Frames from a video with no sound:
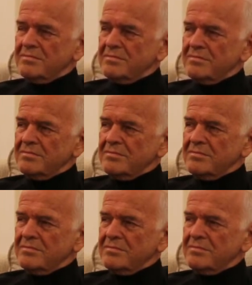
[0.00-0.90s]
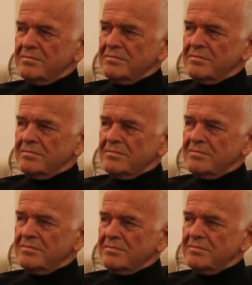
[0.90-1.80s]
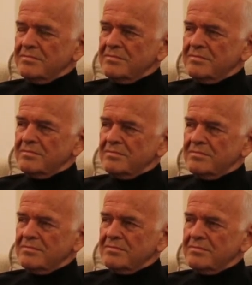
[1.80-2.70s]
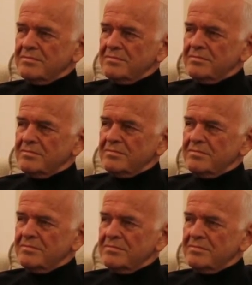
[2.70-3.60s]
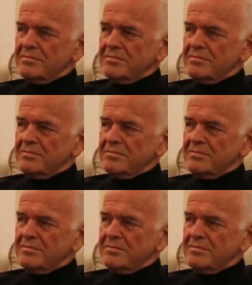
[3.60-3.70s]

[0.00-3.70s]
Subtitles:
(silent)